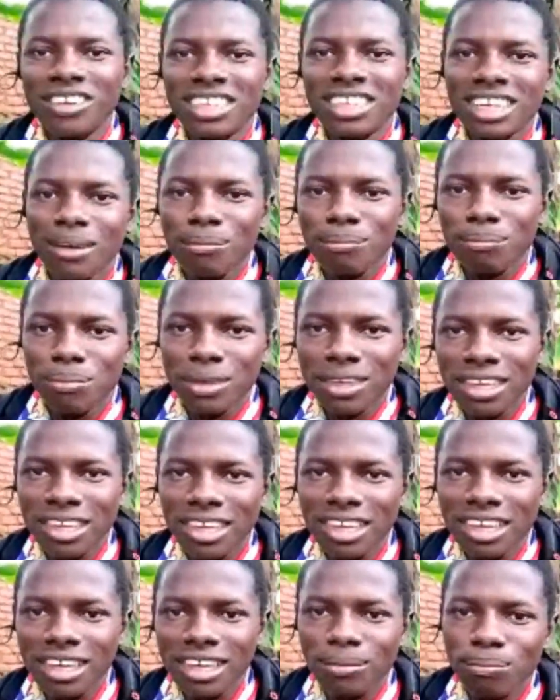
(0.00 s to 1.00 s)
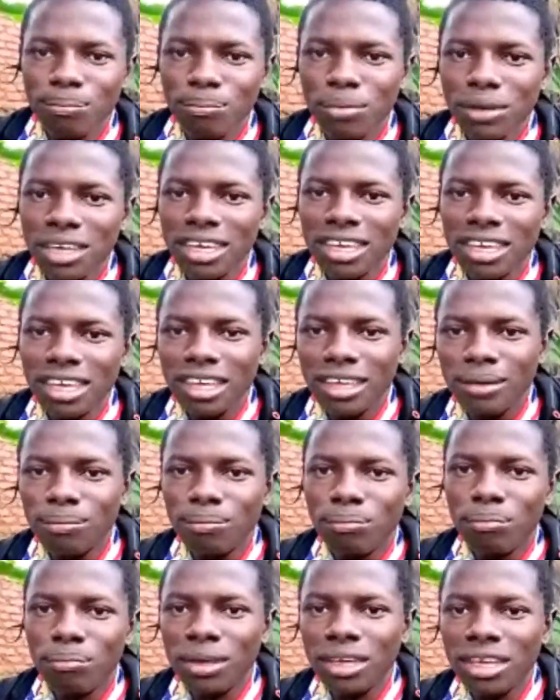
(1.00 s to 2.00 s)
was a
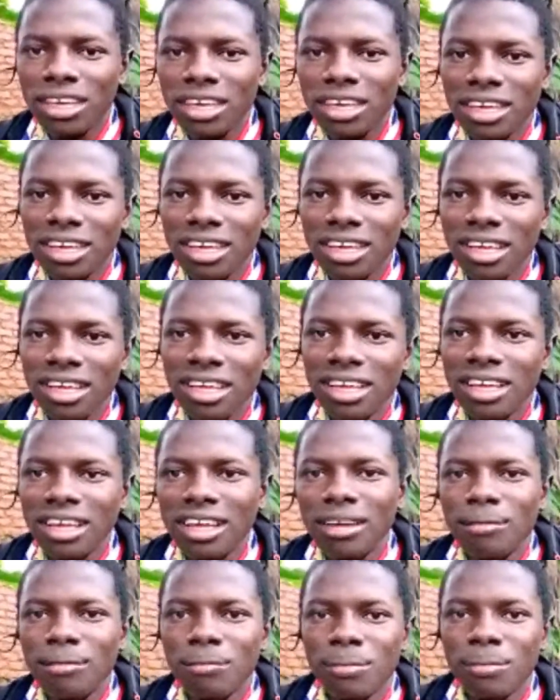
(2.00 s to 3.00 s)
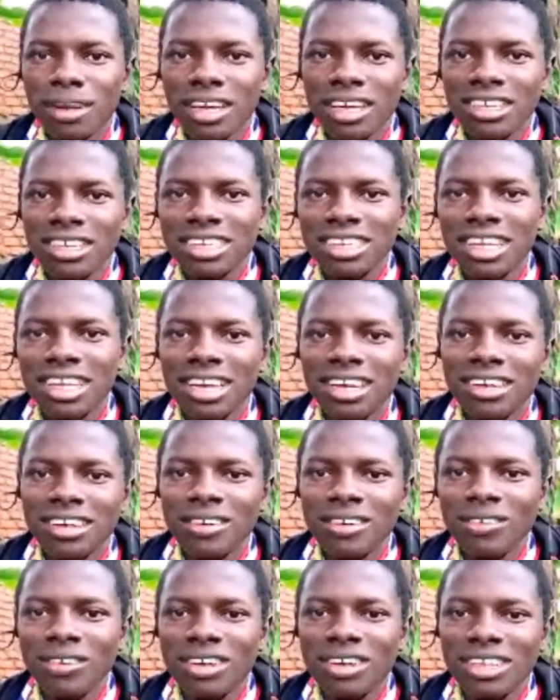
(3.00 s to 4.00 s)
big
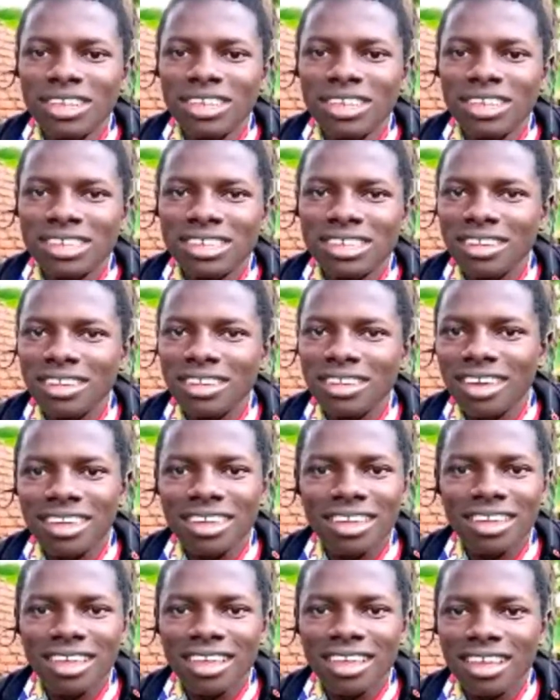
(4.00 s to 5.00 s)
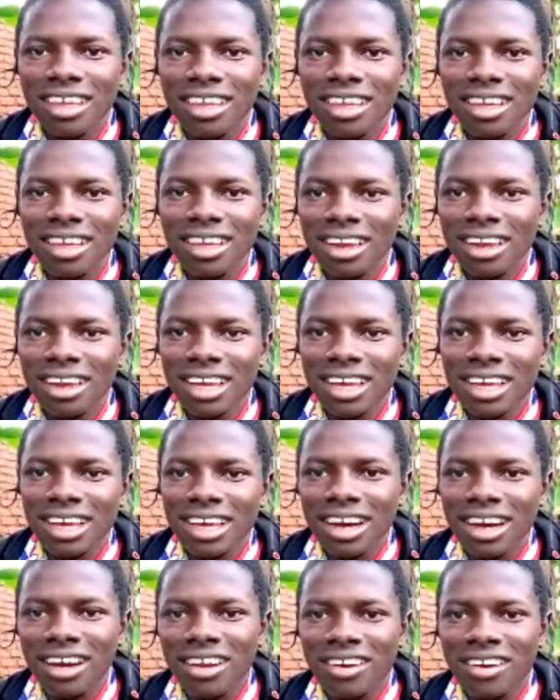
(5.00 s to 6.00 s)
president who is like,
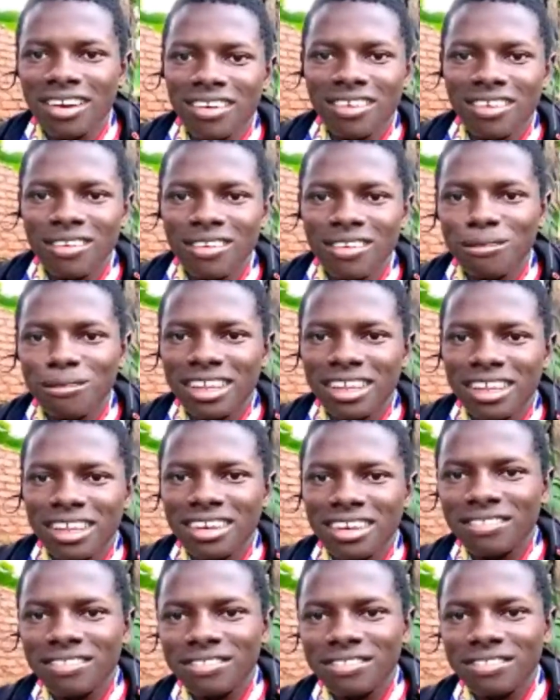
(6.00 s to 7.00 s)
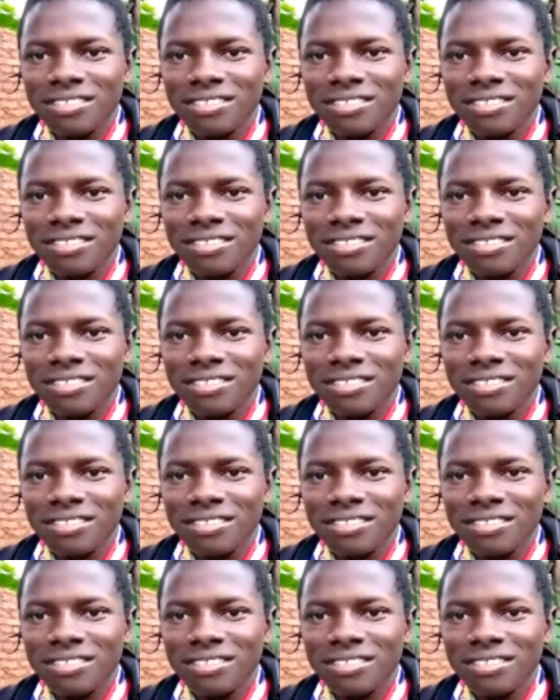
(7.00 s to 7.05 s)
I don't know, man.